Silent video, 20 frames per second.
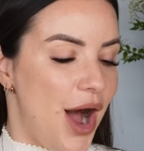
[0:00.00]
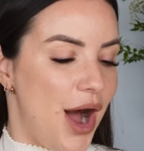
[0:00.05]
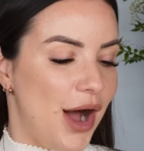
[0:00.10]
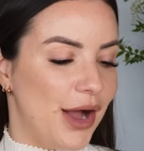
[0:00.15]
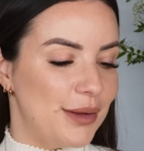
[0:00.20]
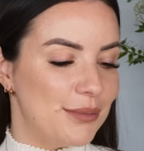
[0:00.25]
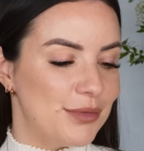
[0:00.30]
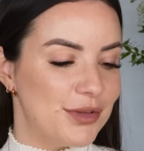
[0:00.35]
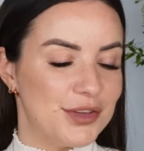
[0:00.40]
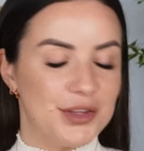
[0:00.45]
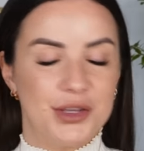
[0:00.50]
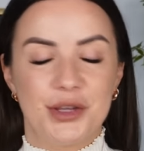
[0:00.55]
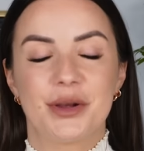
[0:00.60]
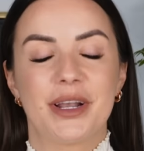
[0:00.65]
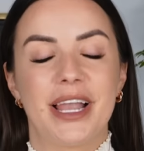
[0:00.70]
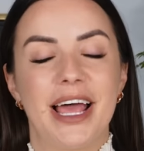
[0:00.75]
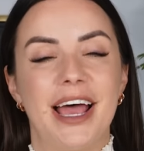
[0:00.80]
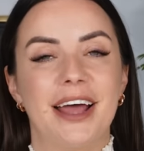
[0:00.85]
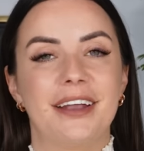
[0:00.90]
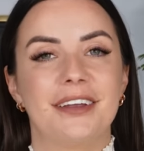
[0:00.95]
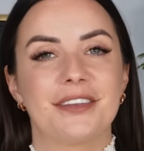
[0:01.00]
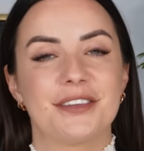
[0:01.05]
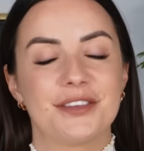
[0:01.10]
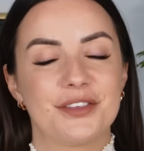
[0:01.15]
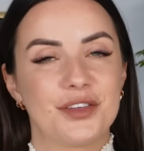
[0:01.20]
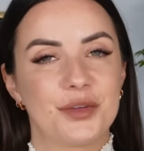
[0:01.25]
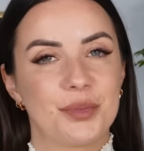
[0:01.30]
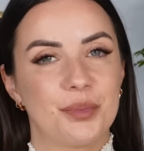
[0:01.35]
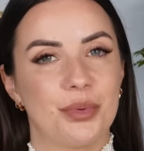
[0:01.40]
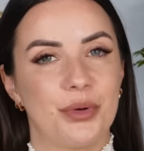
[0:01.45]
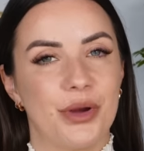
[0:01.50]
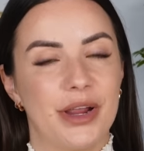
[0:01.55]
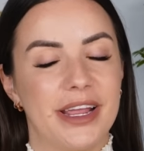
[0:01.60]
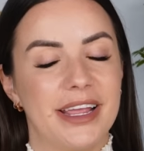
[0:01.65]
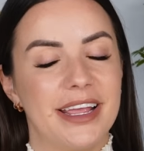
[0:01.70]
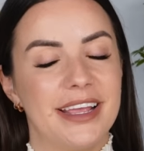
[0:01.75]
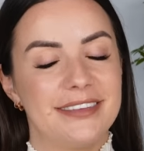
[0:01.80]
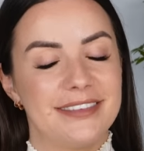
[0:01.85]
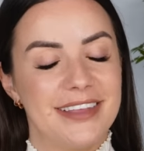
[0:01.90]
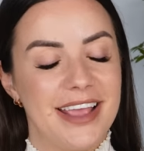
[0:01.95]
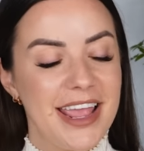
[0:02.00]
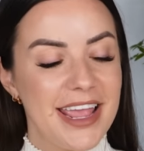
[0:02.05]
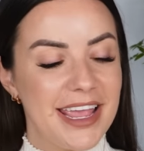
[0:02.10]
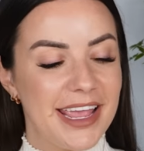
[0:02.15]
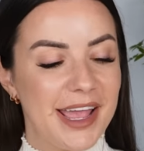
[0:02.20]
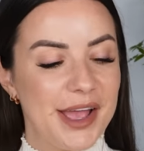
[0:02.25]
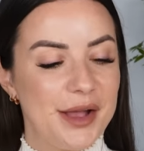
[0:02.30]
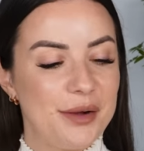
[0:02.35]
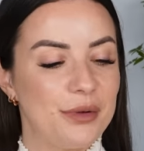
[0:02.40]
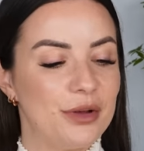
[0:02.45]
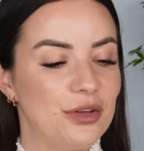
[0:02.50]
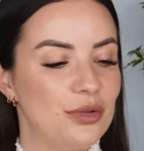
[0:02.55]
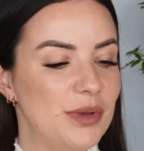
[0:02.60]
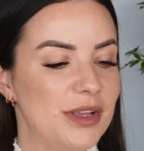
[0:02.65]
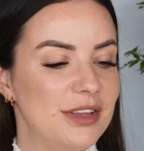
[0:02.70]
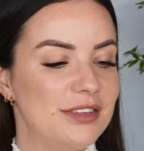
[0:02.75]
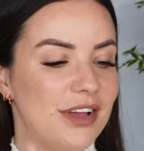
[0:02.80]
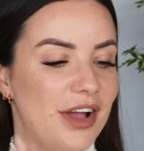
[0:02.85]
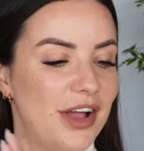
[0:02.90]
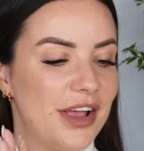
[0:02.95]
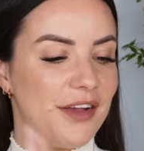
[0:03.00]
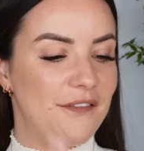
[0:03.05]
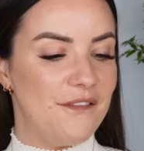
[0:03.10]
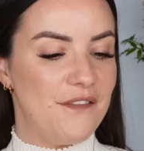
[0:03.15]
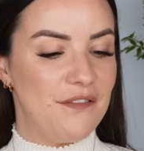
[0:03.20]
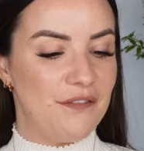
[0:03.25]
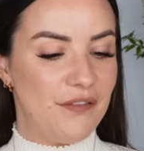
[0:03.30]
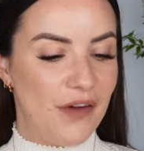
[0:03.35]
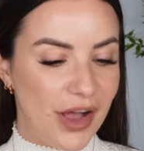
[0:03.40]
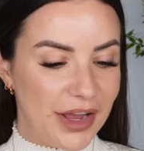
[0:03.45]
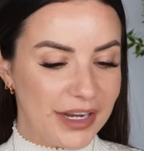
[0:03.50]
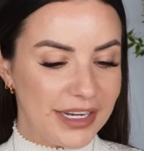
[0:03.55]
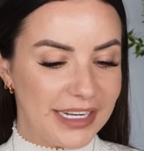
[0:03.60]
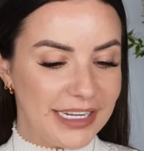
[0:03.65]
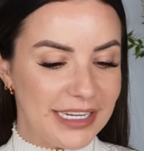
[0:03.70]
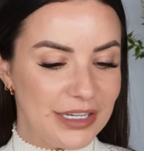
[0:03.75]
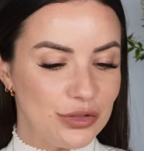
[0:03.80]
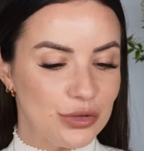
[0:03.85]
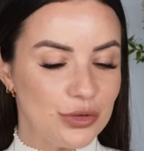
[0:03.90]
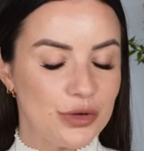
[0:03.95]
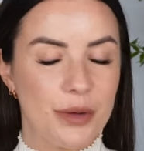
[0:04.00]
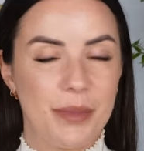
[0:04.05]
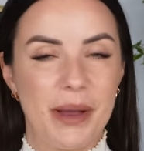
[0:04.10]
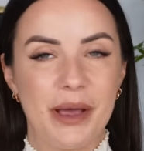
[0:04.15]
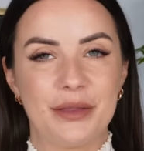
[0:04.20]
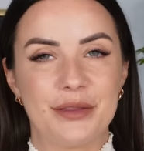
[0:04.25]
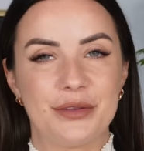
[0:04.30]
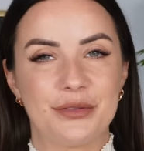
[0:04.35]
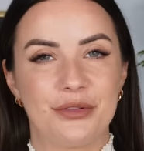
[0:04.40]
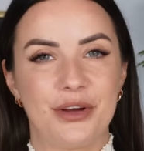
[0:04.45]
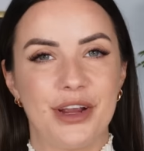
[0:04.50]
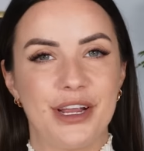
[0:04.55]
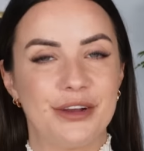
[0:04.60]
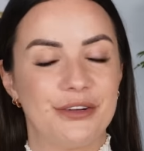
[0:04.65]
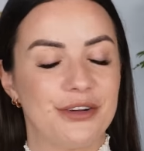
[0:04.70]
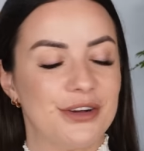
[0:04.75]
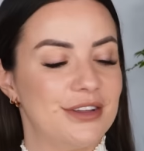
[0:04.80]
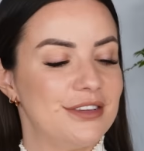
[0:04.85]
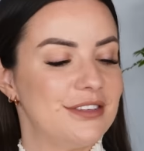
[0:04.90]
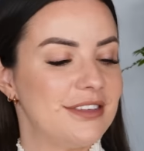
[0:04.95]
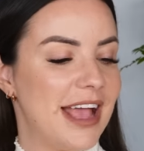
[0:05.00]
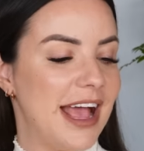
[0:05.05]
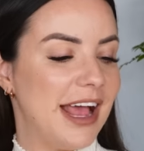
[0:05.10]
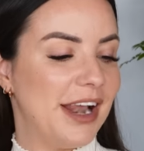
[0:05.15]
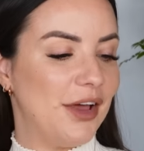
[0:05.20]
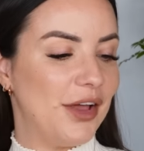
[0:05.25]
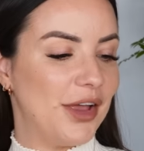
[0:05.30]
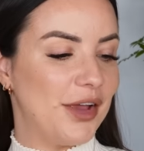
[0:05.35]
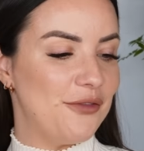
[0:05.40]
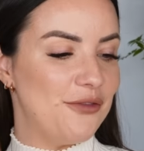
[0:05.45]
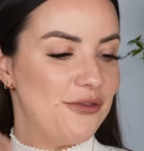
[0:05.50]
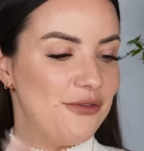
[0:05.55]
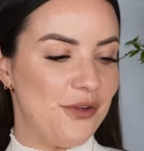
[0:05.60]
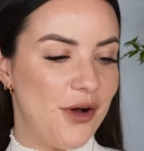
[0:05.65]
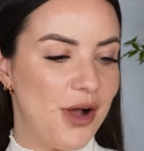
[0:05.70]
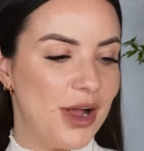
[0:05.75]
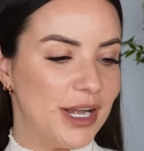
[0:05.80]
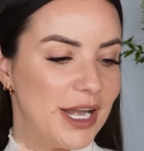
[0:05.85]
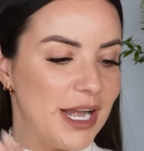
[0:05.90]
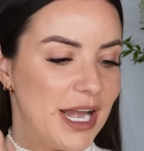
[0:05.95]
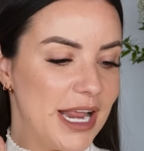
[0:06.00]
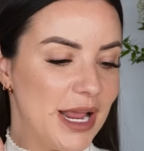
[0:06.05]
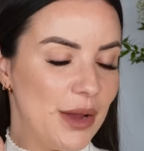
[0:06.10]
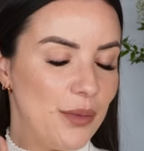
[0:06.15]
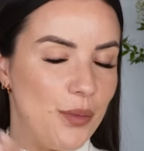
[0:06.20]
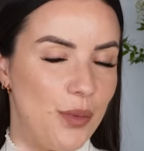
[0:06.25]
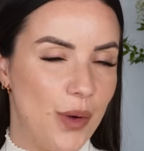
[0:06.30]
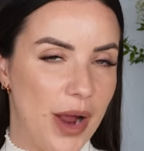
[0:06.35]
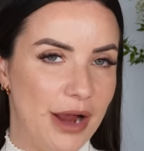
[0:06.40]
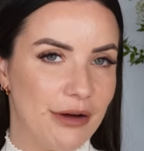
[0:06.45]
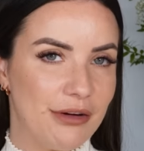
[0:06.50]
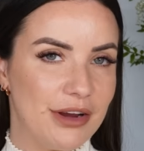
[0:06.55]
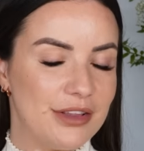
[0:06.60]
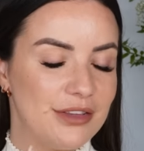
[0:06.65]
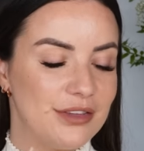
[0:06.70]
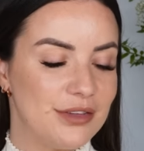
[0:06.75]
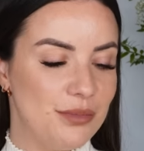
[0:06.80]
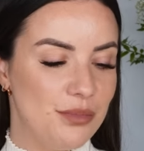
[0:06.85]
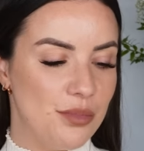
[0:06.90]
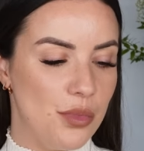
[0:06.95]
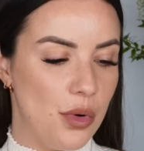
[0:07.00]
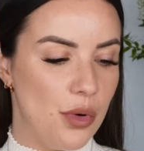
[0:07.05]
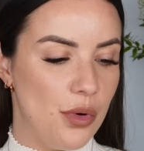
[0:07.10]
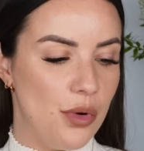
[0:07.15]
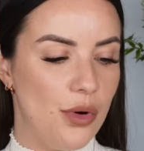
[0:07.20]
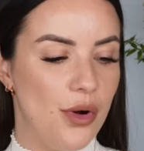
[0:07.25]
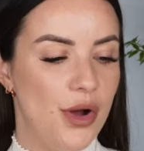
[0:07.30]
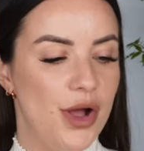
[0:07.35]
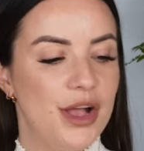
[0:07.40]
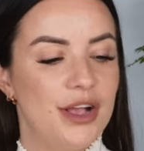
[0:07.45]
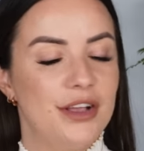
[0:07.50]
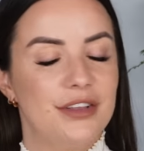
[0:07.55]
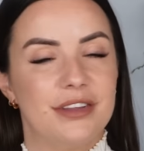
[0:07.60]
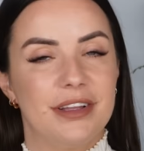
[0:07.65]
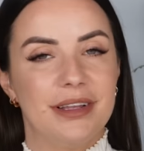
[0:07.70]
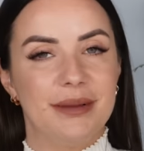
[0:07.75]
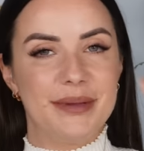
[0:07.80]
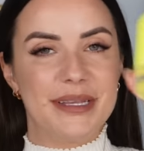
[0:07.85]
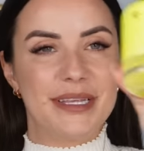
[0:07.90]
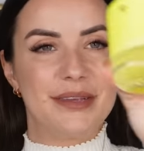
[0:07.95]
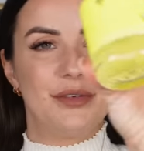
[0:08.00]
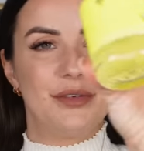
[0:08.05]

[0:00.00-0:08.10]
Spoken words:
I am so glad that spring is here, which means I can finally talk about this fragrance and I can finally wear it some more. So let me give